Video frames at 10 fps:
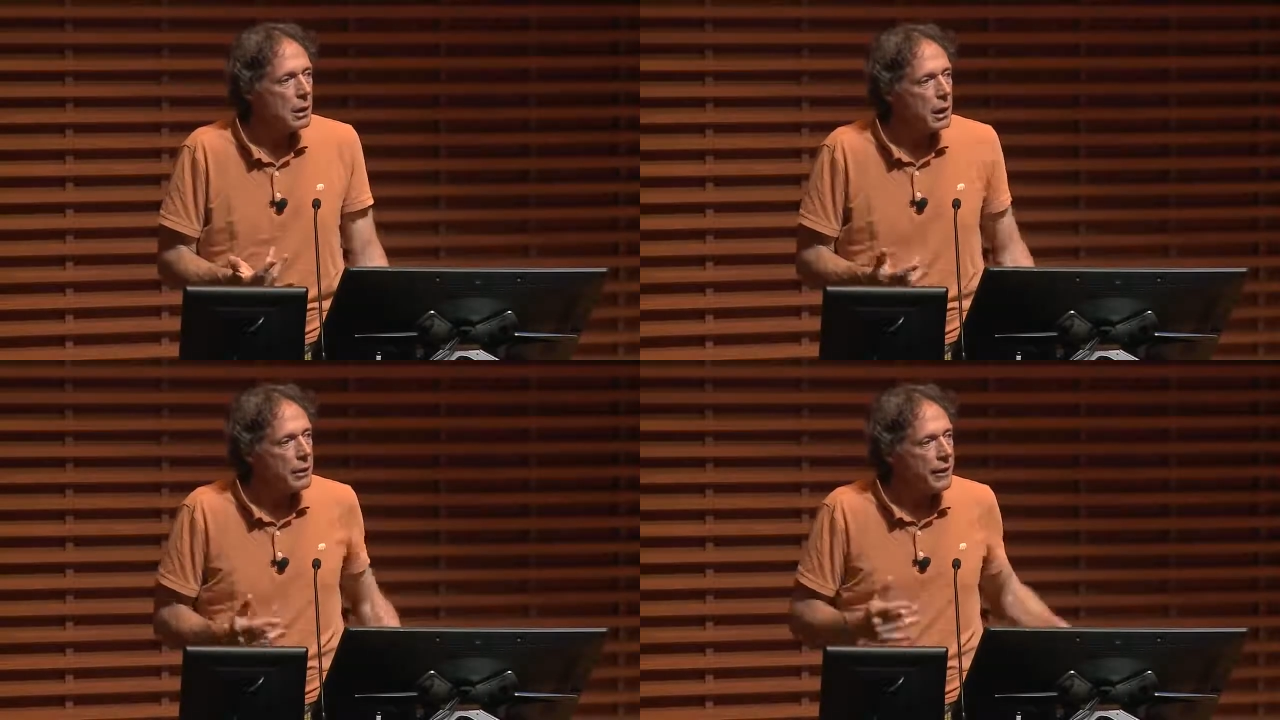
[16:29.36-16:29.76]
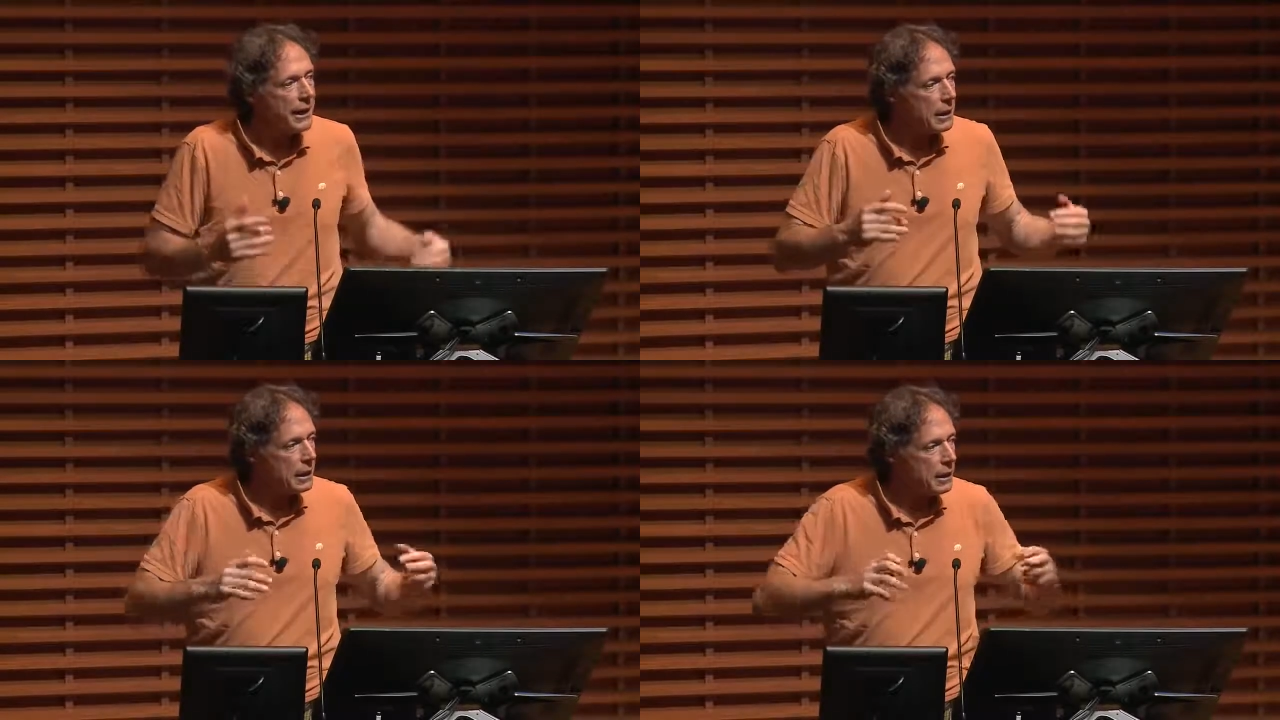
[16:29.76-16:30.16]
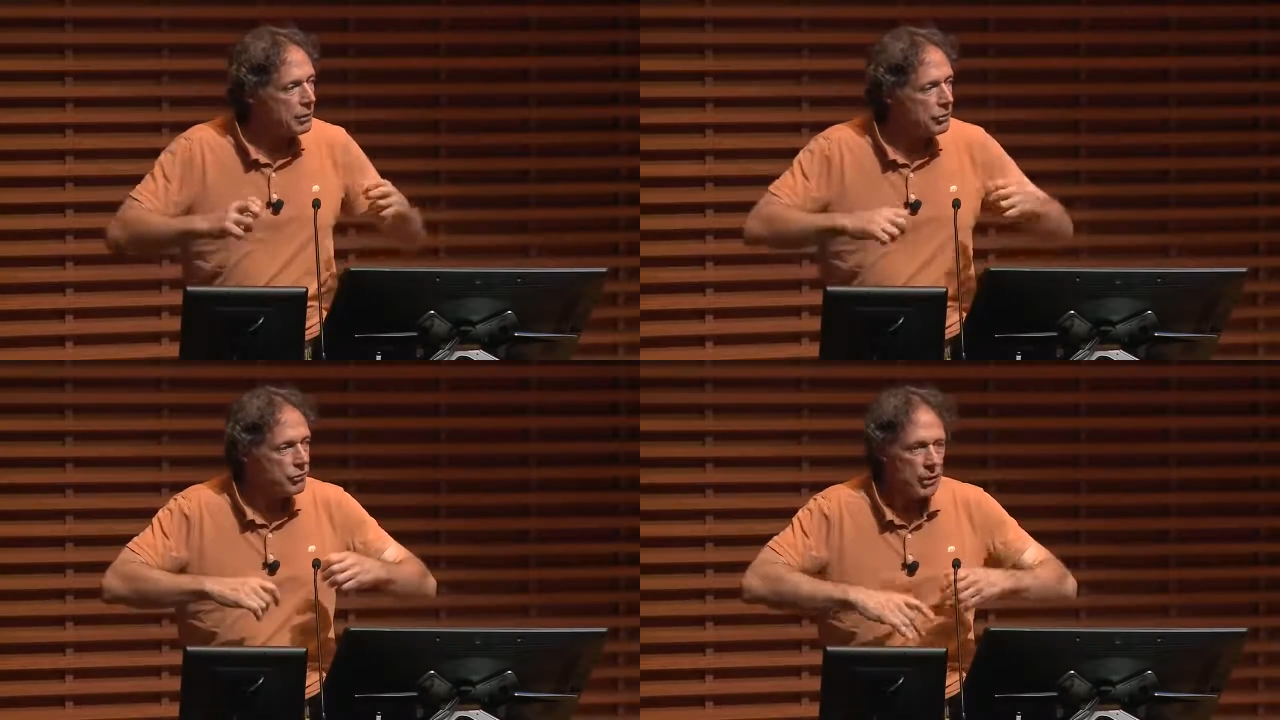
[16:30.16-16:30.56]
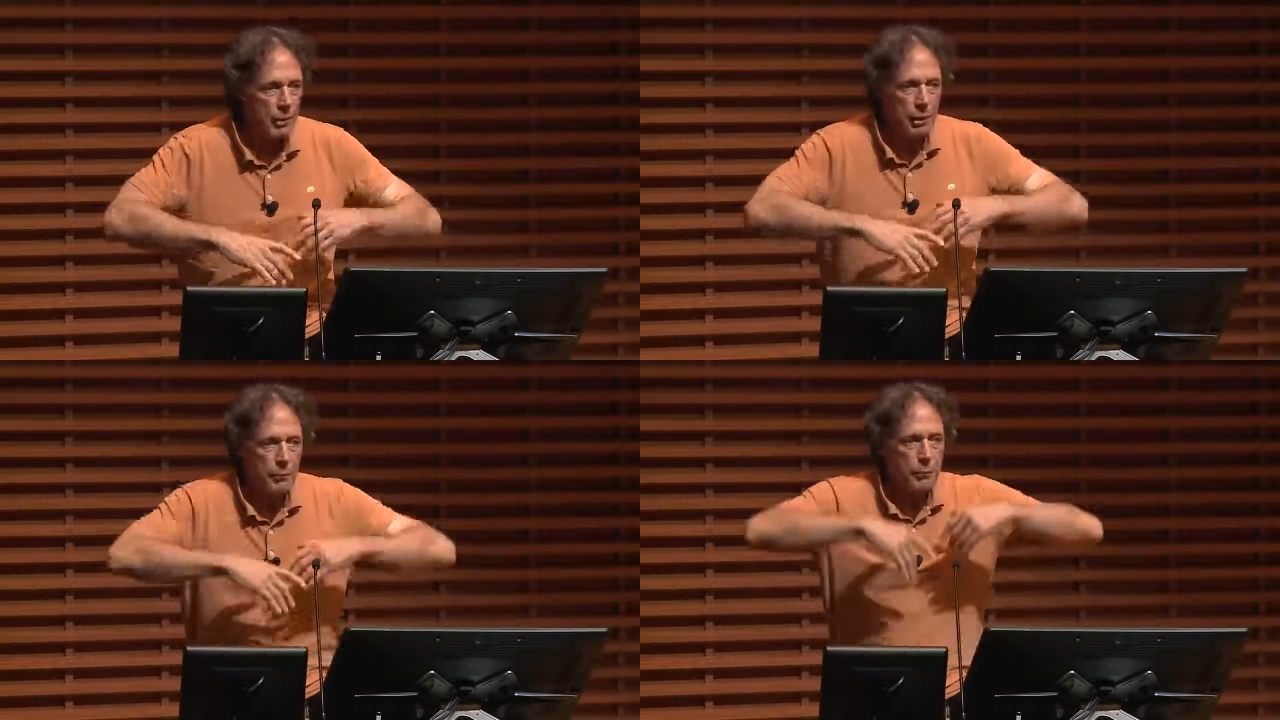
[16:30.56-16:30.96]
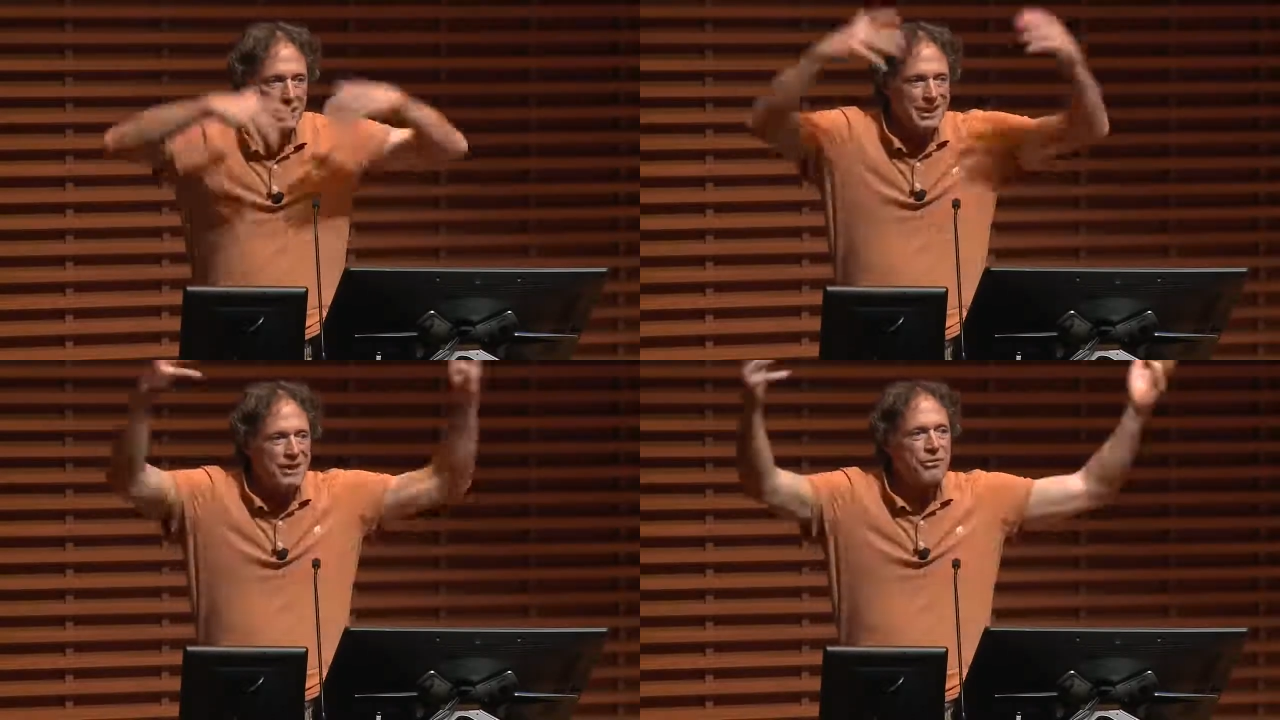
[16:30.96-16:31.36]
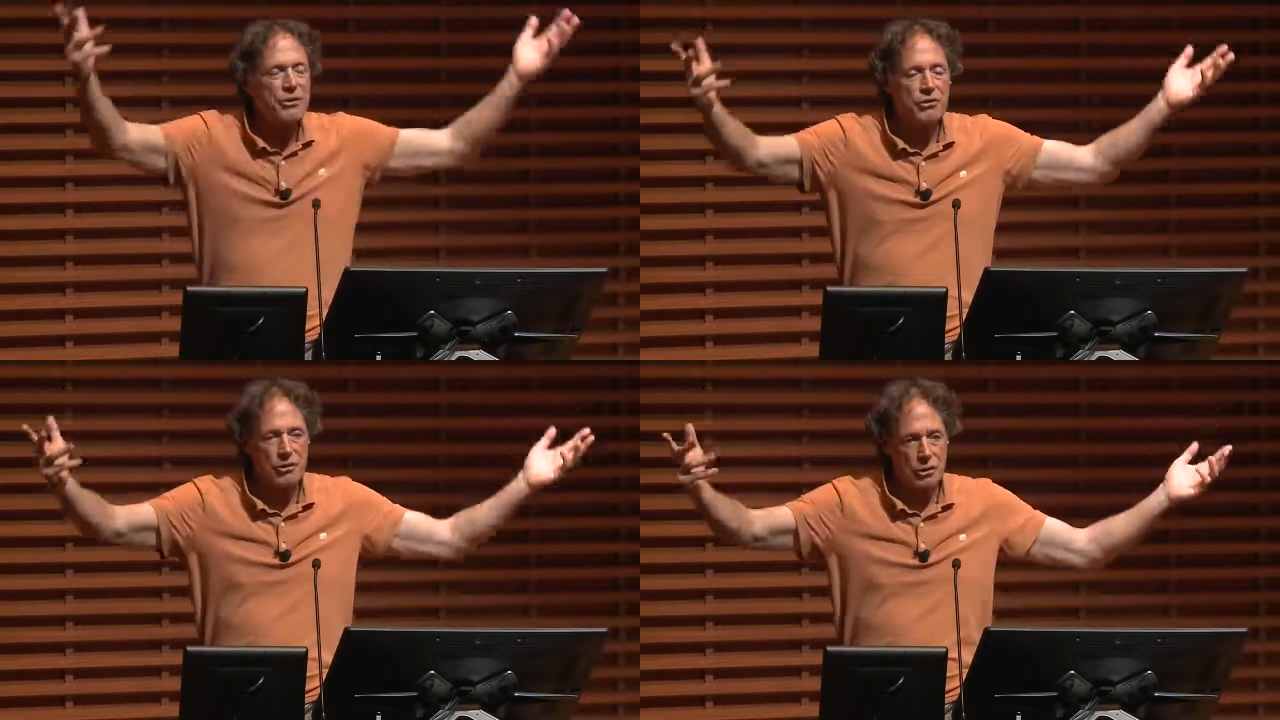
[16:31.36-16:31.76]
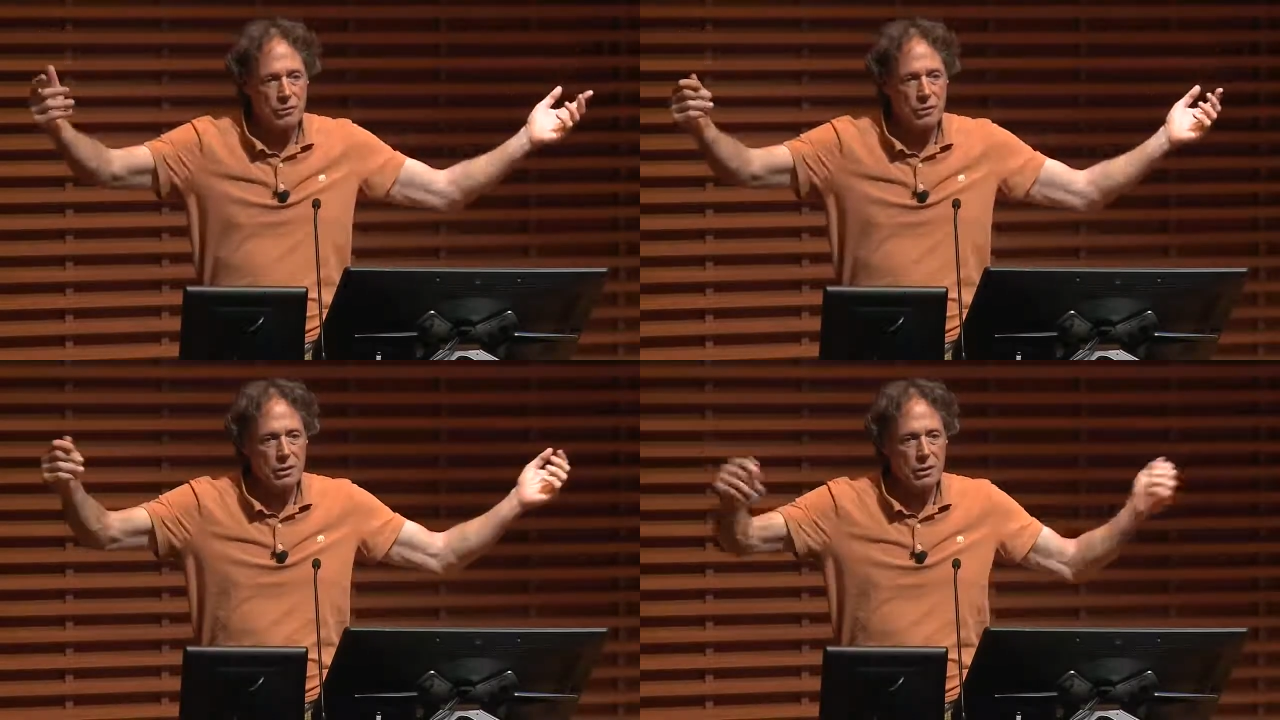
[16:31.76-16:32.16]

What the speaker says: that is beneficent,